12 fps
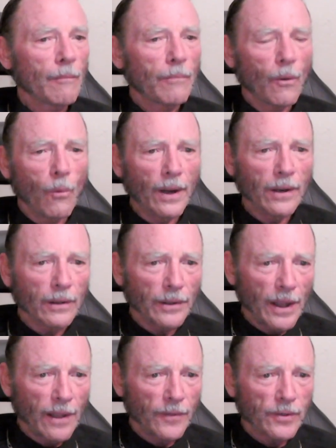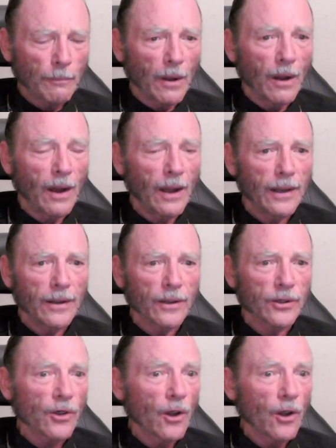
But what it leaves behind is a